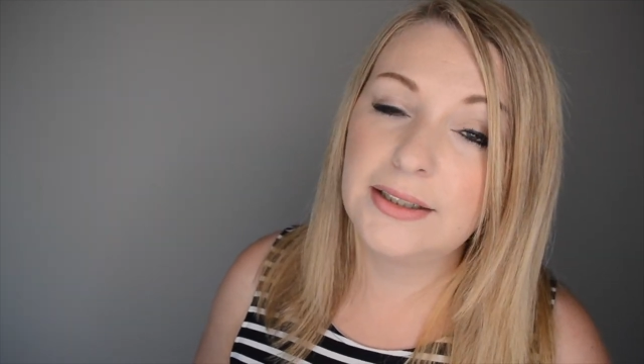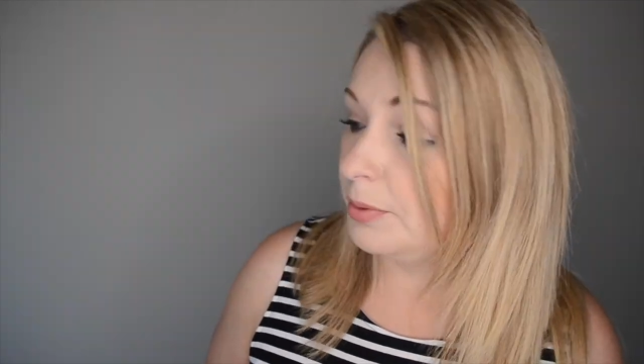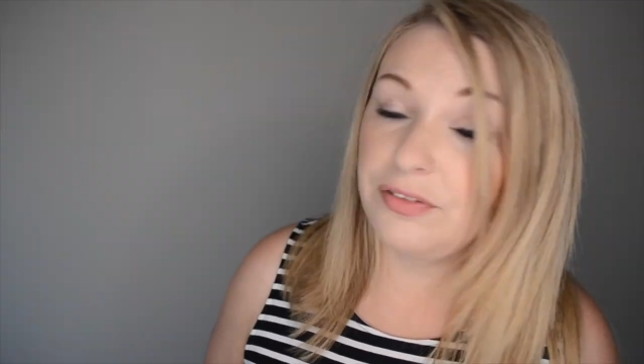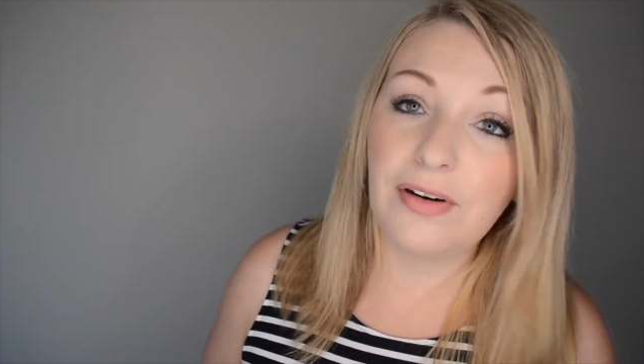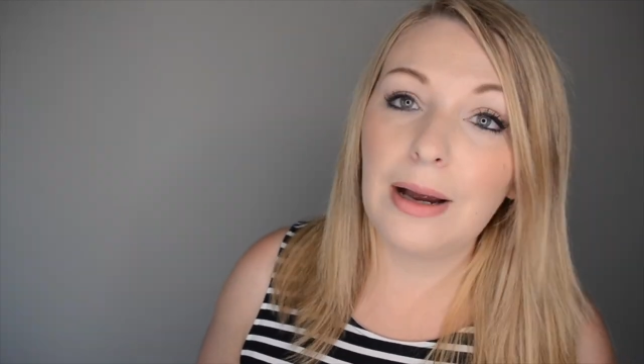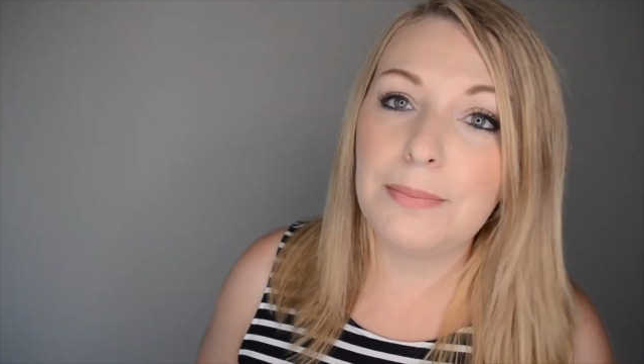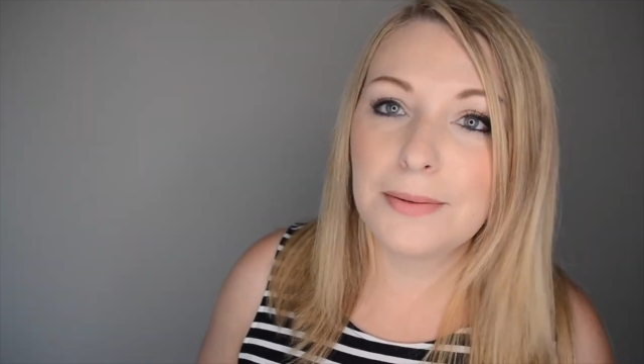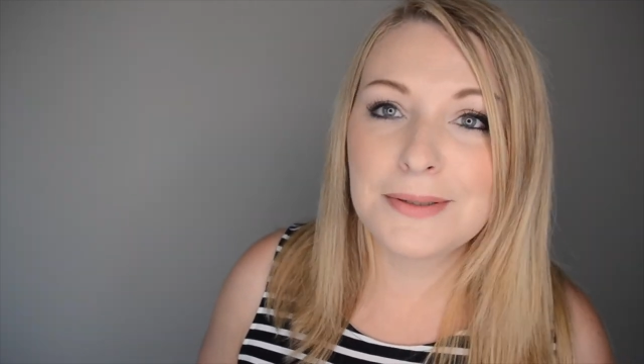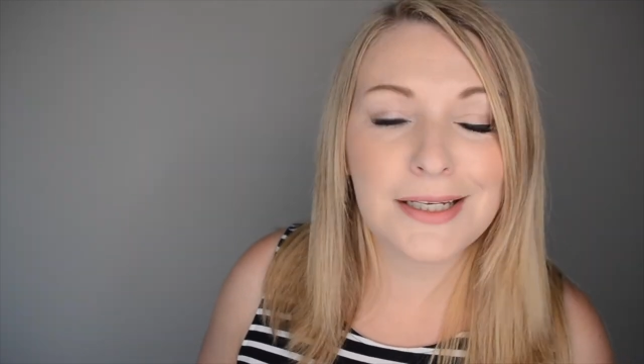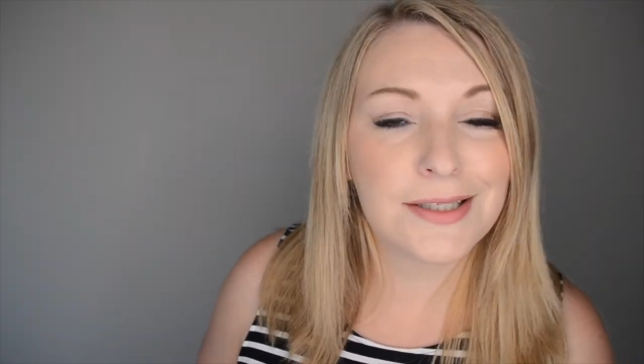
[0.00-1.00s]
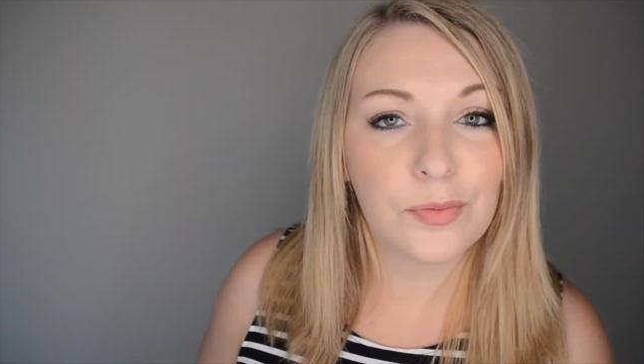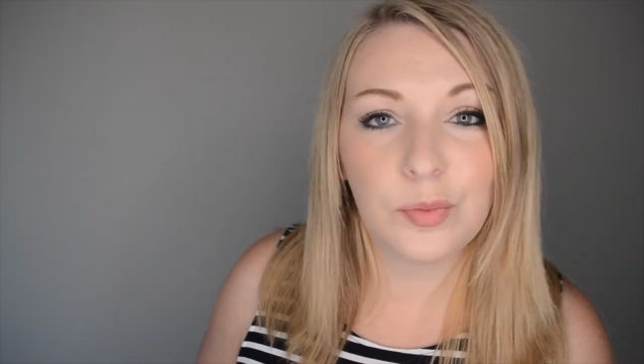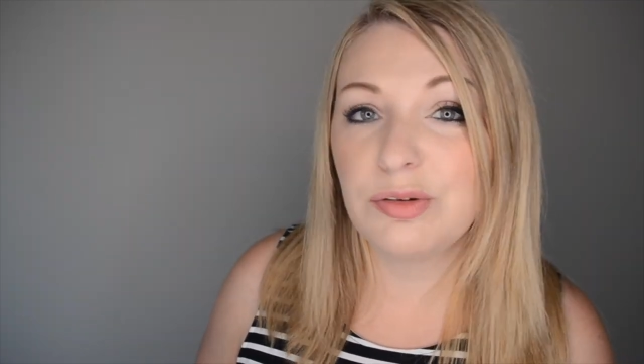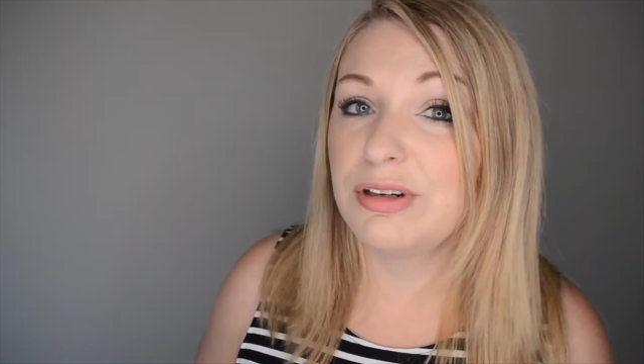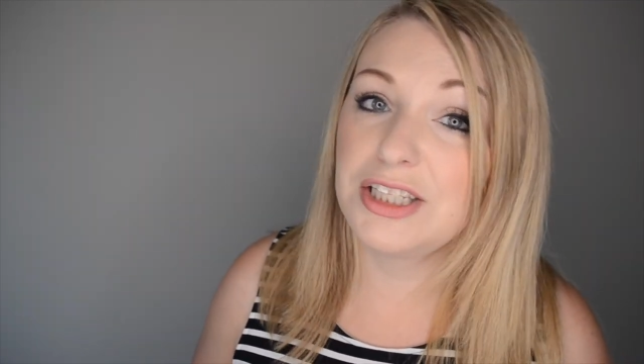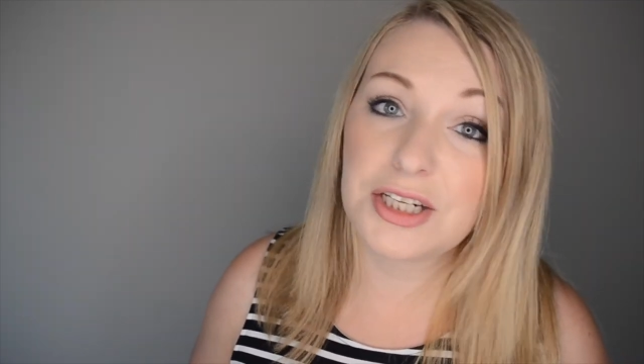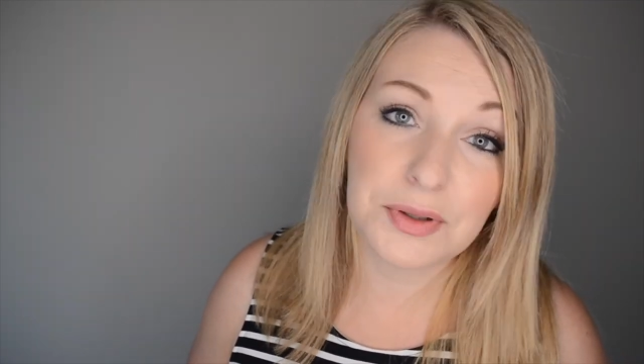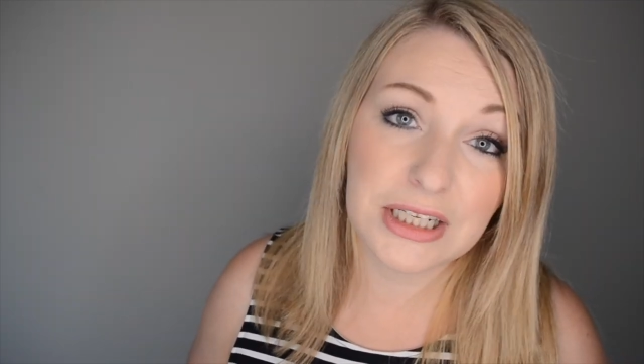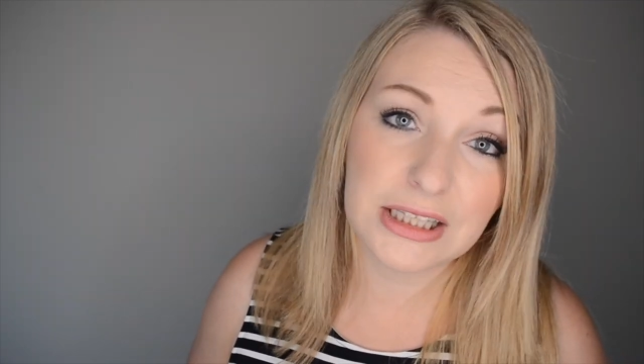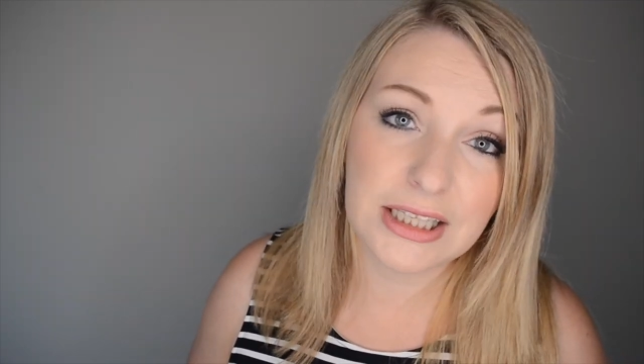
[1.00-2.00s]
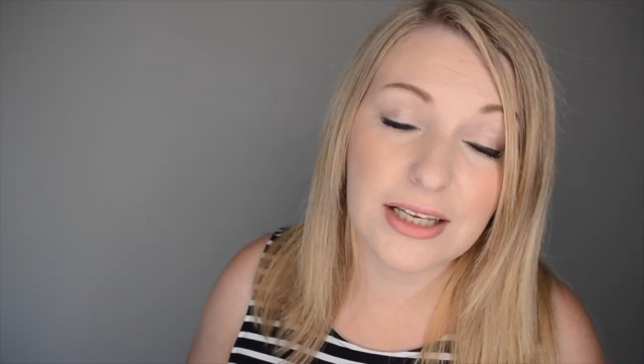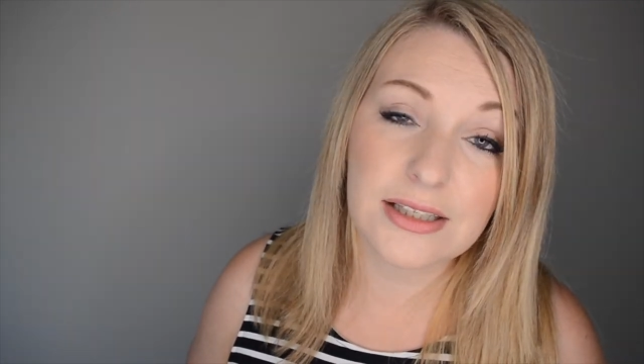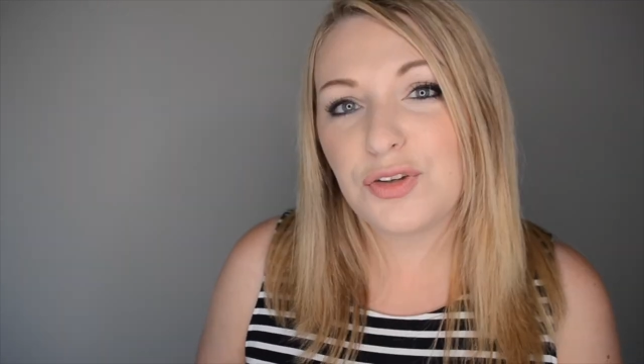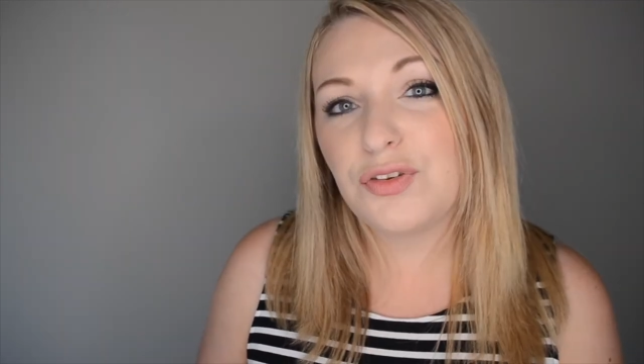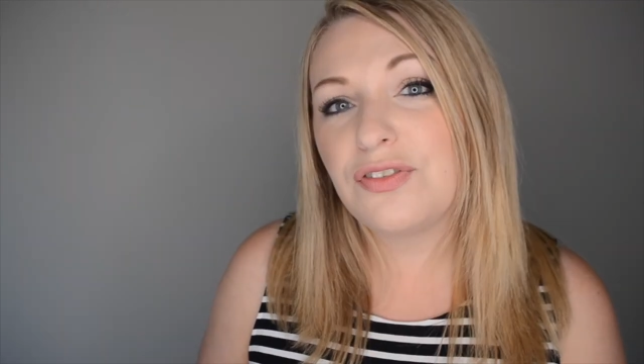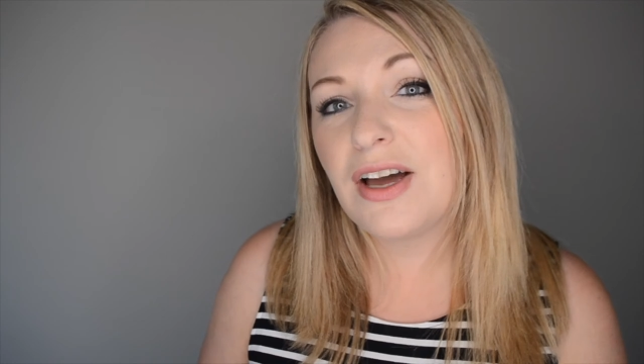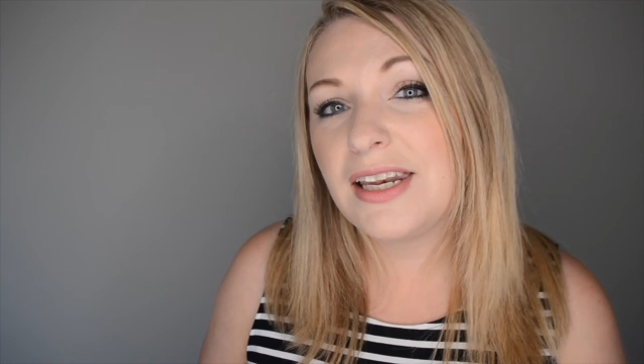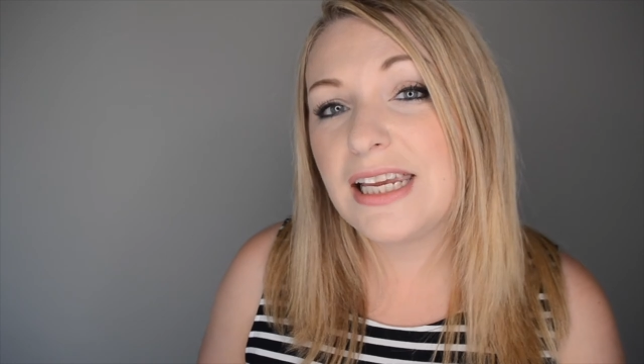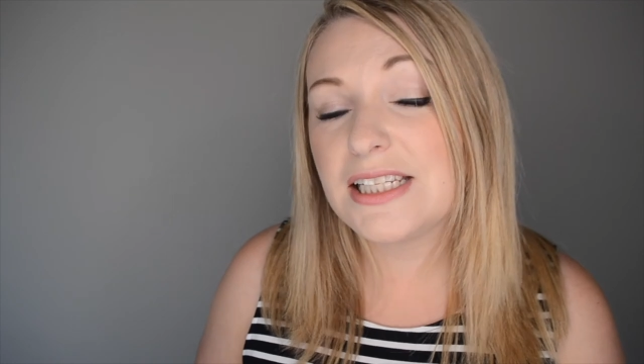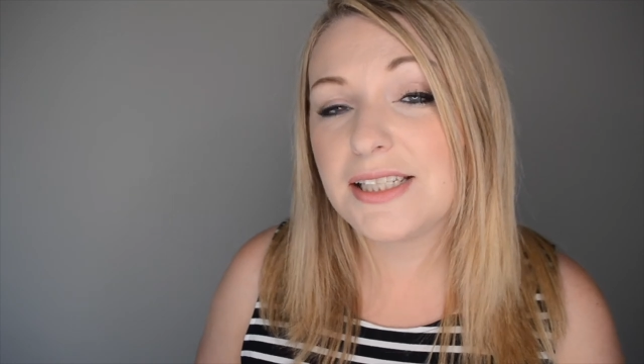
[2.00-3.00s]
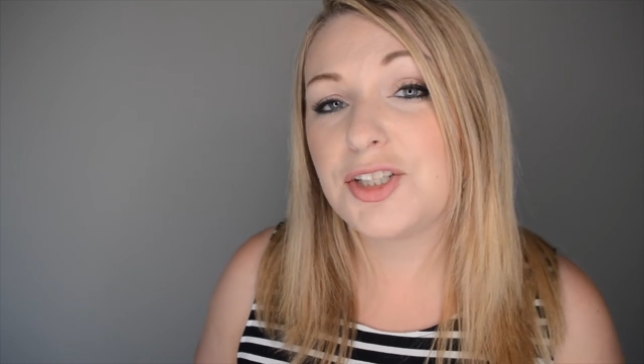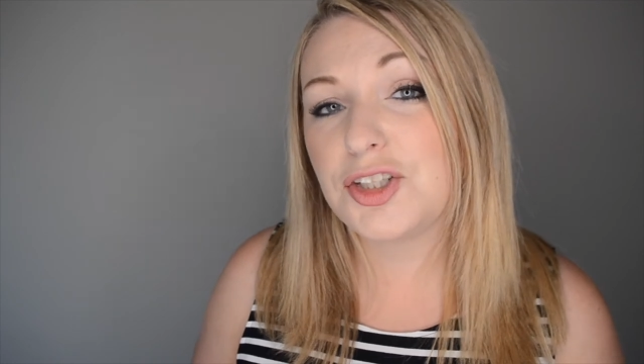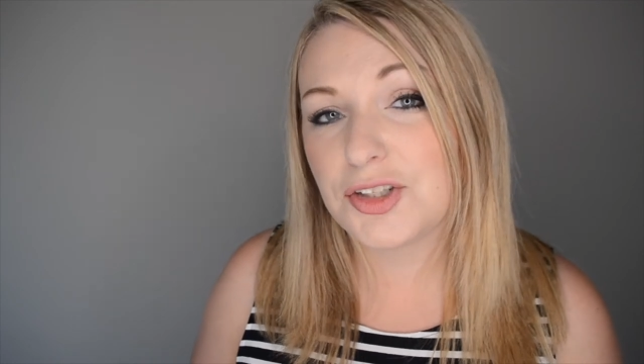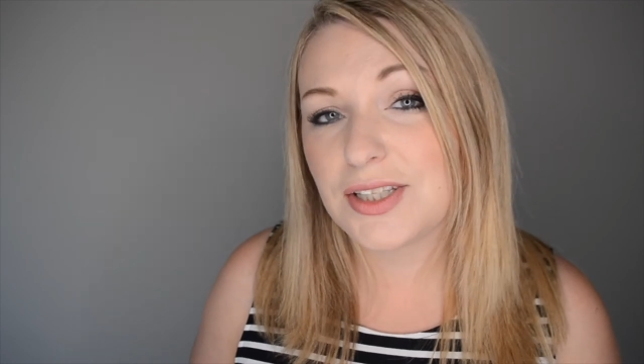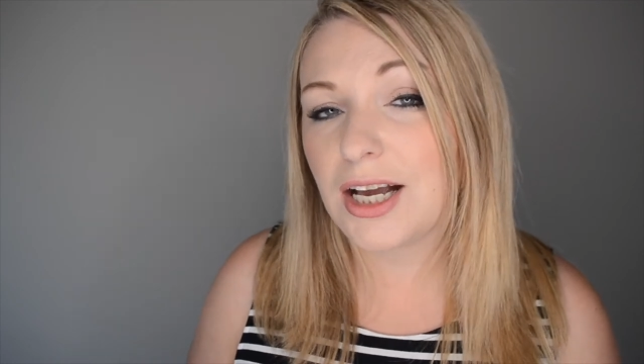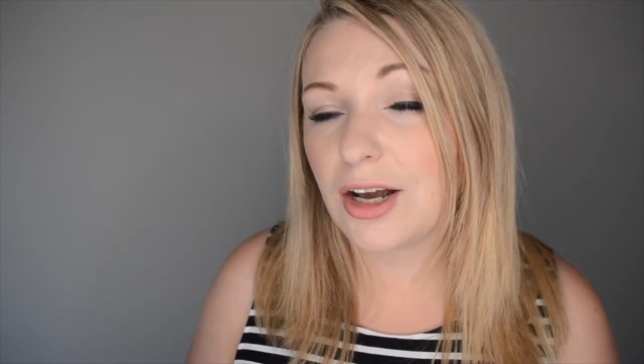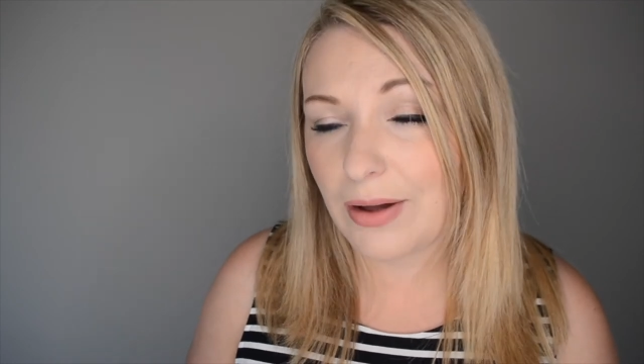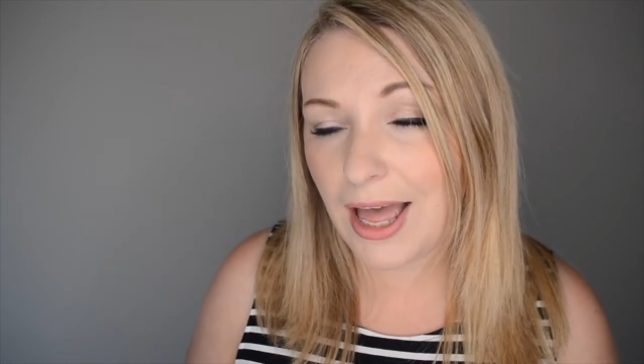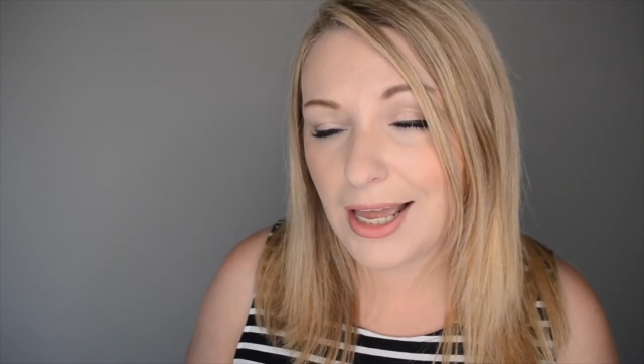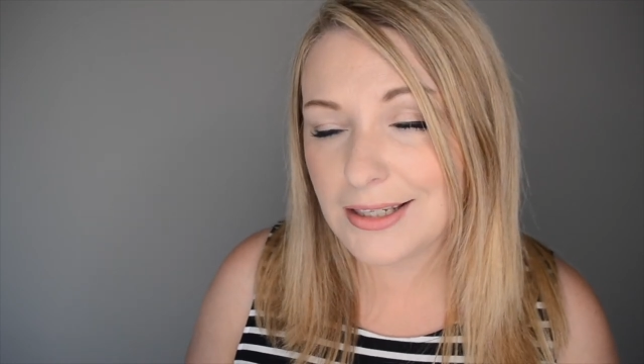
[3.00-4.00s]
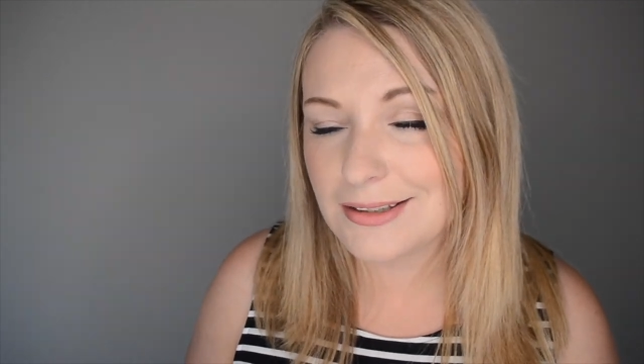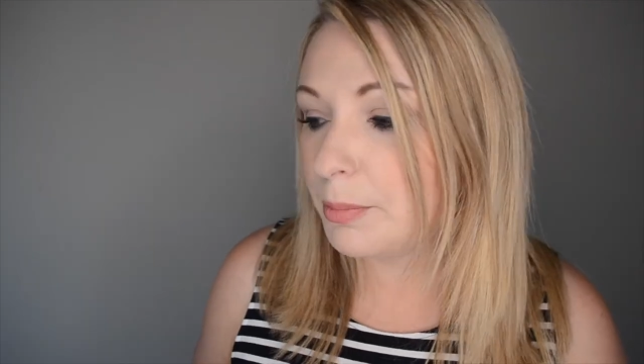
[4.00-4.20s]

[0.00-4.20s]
But for our purposes, we really don't need that. So if you find it easier to use that, go ahead.